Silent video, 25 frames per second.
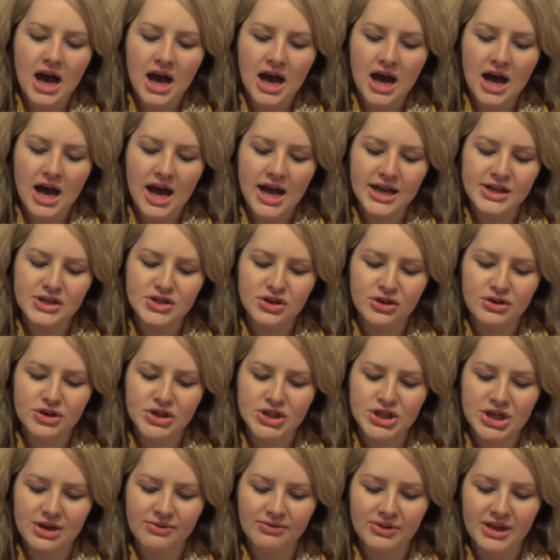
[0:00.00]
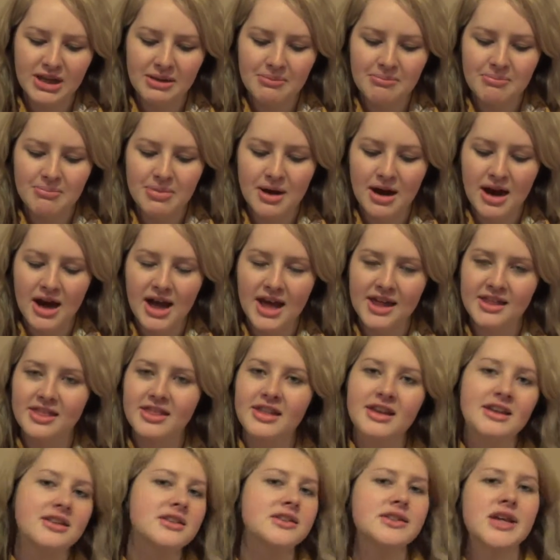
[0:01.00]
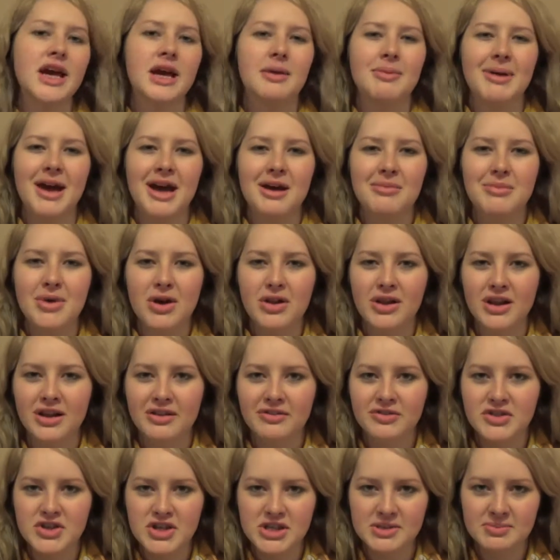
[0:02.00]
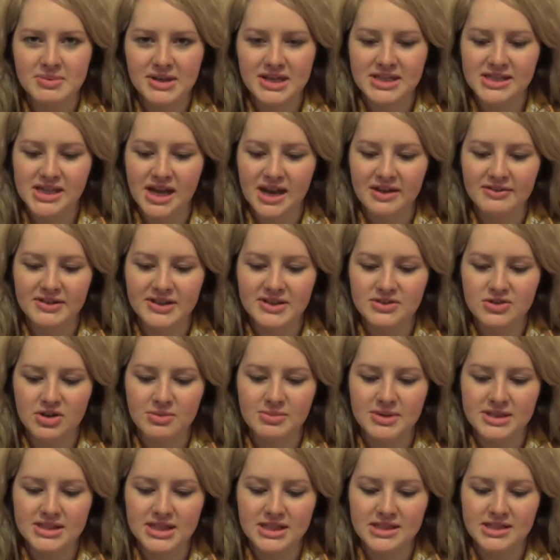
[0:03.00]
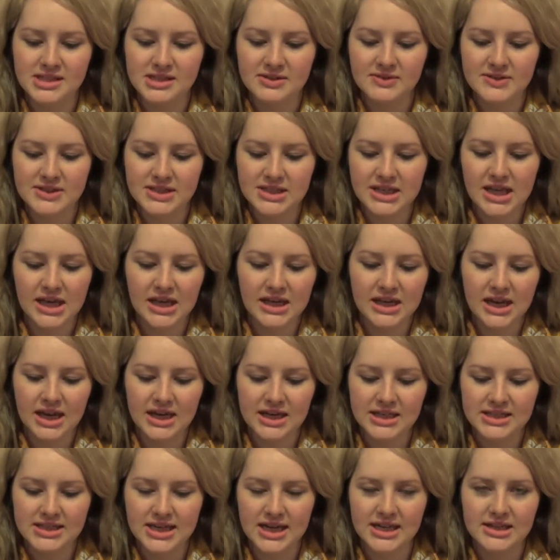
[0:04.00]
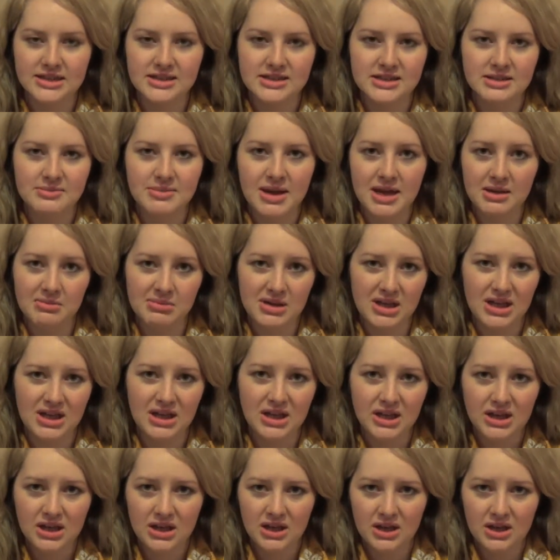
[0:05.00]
I don't generally buy things like Palmolive just because I have extremely sensitive skin and it tends to make me